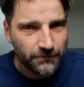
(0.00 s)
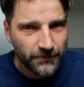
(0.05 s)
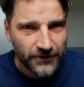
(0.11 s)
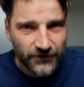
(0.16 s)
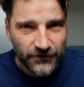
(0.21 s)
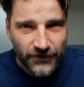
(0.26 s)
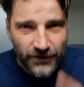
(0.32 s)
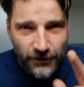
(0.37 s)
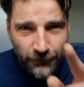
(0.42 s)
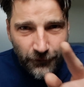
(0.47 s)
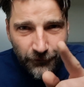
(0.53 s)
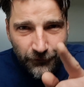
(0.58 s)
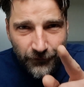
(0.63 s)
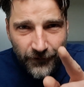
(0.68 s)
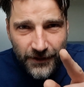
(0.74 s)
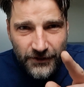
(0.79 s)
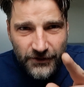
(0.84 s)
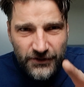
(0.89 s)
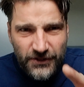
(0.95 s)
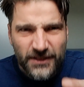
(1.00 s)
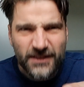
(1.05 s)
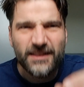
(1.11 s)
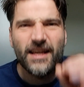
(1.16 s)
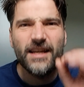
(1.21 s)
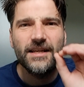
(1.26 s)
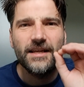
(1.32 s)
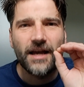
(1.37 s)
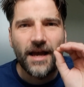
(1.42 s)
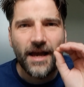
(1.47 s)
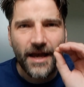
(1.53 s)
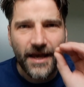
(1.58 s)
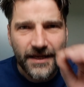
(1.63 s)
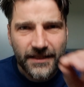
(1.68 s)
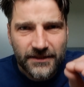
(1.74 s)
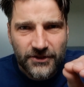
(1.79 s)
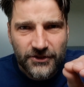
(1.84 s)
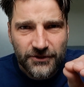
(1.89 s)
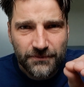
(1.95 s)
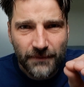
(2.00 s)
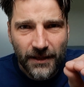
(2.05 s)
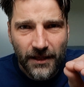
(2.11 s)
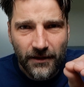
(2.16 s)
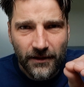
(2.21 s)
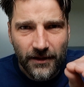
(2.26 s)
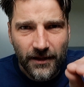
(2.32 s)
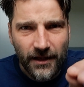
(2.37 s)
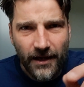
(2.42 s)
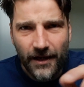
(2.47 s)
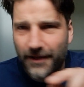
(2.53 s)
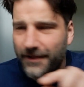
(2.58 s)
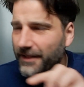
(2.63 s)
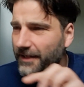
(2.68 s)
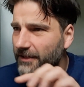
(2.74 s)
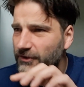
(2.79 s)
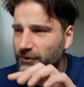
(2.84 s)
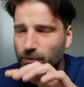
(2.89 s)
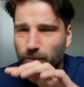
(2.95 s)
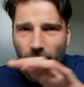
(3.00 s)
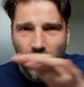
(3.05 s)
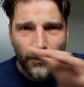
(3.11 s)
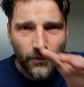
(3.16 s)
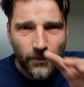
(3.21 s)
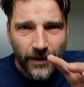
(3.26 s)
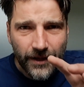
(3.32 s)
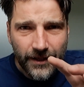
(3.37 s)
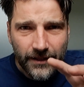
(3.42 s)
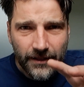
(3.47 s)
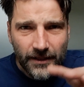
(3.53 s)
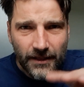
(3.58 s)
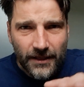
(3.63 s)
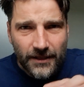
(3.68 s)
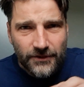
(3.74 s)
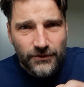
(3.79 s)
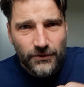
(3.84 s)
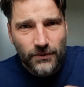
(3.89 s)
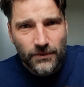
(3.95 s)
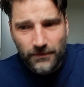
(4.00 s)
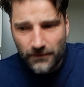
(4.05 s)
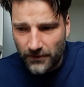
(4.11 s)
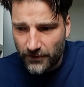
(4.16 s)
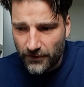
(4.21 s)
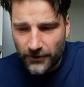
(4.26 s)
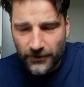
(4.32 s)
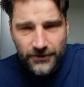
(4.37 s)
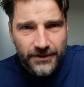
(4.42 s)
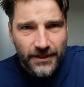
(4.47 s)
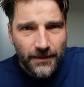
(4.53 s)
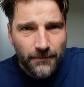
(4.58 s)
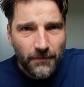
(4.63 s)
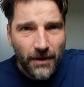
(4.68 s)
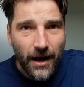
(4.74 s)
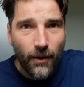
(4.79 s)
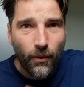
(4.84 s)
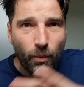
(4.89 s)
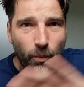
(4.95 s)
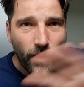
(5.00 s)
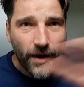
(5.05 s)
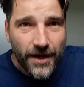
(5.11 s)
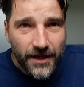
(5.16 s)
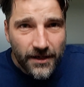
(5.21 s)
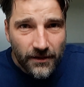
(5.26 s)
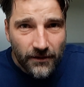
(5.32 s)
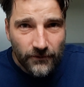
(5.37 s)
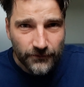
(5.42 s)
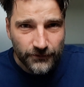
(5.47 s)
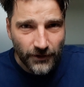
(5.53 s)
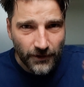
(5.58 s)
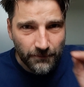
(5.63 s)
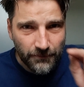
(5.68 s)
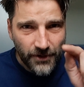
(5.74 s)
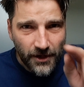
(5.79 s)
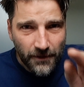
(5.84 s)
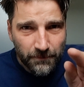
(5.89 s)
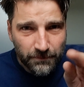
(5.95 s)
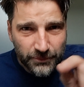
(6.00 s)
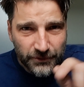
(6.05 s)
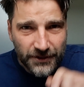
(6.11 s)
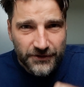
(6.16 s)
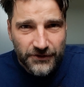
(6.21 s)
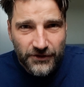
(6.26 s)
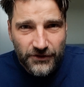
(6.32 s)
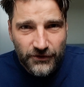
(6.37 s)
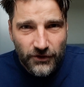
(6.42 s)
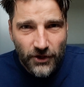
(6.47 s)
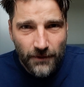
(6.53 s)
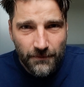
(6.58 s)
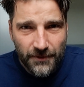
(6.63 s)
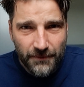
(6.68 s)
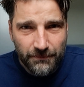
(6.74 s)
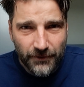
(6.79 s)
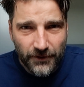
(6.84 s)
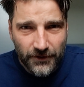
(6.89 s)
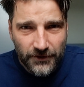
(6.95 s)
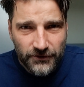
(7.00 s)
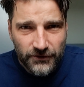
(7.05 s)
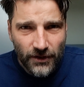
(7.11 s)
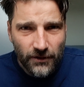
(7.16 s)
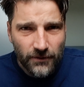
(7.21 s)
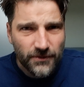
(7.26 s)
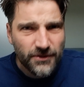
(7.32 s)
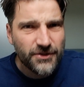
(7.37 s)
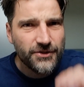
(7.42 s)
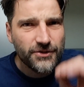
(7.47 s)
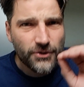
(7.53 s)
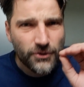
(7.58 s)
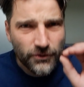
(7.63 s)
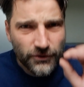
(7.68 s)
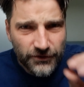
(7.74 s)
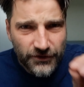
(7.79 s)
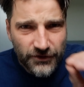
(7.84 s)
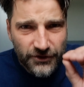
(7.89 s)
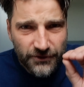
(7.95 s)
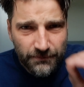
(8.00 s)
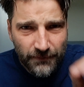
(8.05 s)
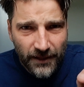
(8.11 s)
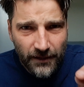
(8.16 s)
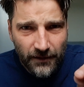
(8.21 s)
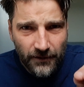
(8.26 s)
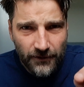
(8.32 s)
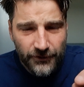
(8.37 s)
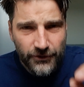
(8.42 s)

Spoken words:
But silverfish, they hate the smell. And that is one way to lure them away from your precious comic book. So use the smell.